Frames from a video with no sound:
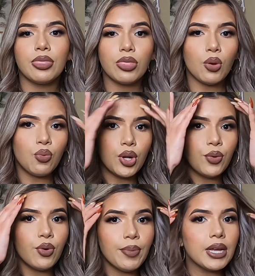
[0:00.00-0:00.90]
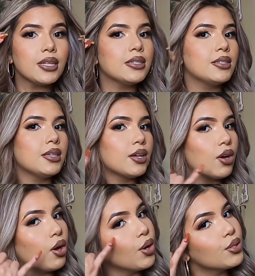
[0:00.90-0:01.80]
The one for my
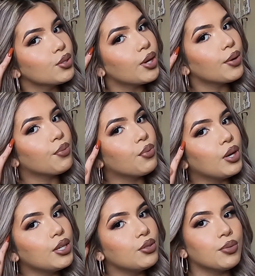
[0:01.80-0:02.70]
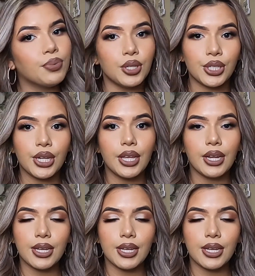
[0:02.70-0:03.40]
concealer also, I really do appreciate it.